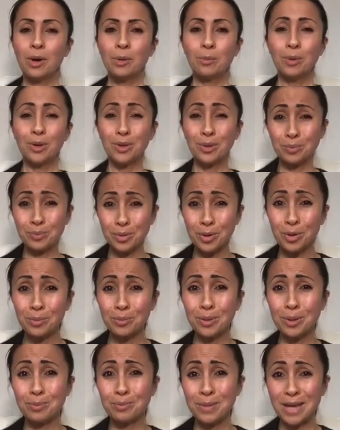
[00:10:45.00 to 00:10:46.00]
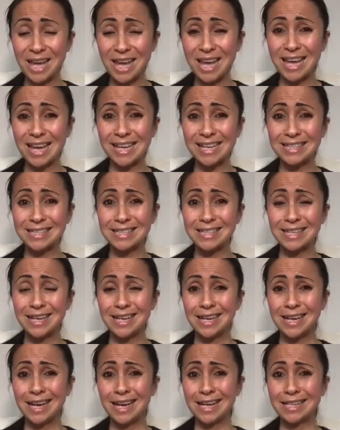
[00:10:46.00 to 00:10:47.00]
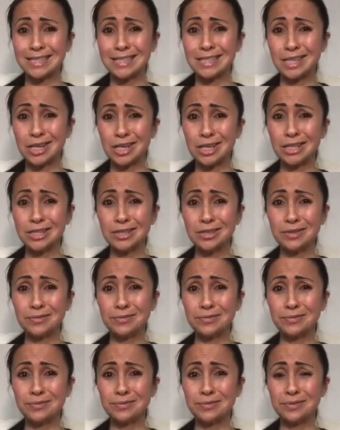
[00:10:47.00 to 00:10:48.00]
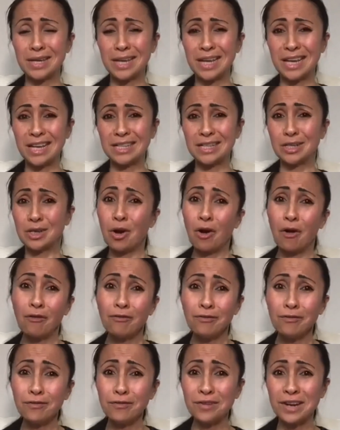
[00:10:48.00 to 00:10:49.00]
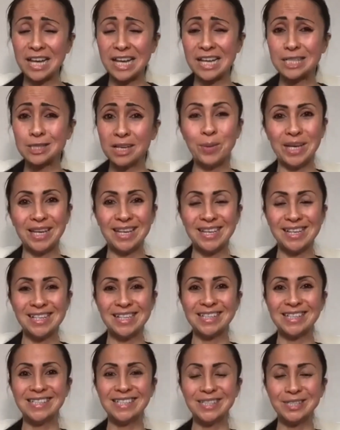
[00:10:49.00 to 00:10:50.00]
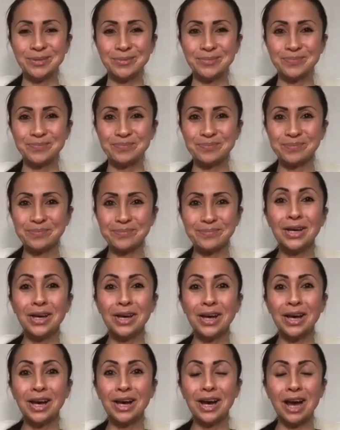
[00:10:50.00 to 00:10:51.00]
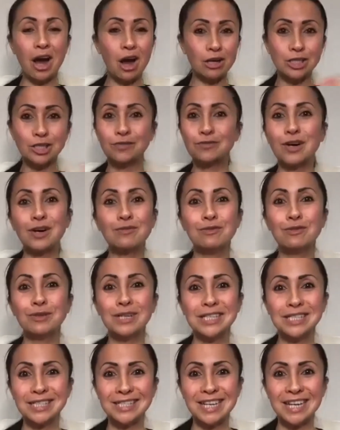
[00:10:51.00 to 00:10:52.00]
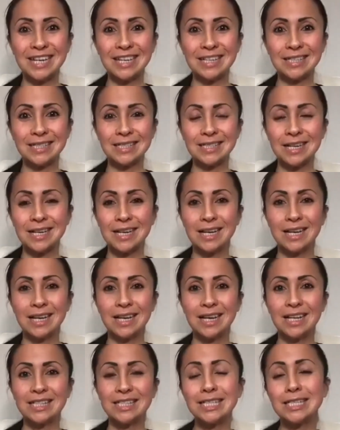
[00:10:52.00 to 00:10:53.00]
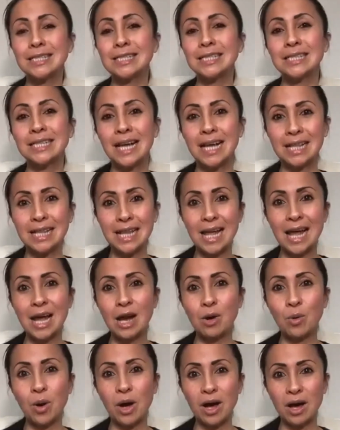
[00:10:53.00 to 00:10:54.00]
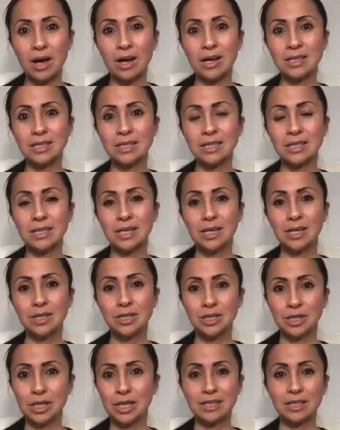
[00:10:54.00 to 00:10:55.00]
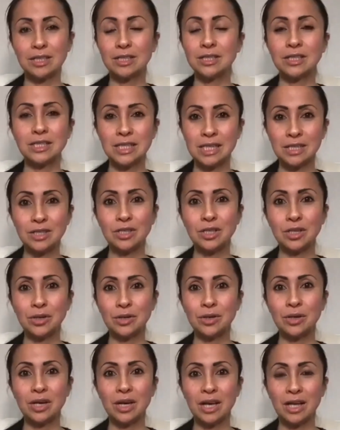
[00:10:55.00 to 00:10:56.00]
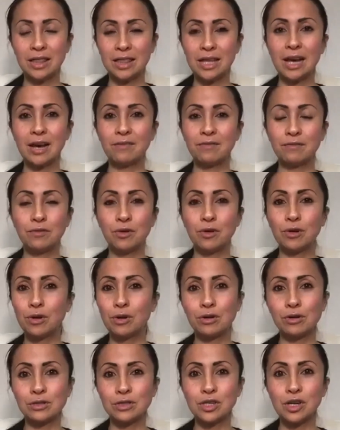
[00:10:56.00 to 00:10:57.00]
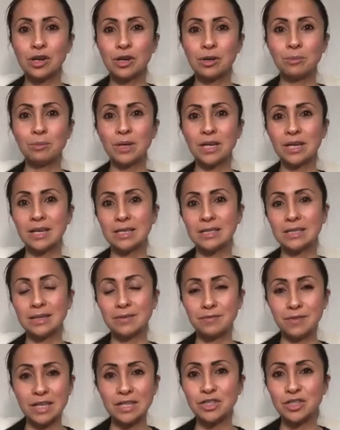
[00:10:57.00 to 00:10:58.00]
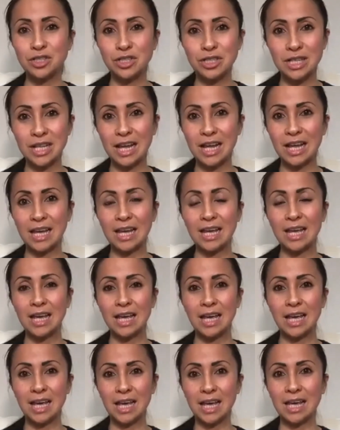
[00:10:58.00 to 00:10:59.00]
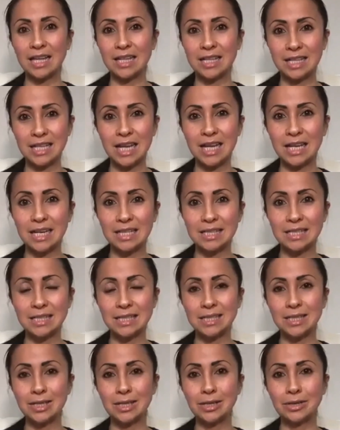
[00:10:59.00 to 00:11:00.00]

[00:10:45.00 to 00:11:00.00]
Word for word: But the problem is it's kind of in conflict because uh, our survival instincts doesn't allow us to continue that for a long time because eventually it needs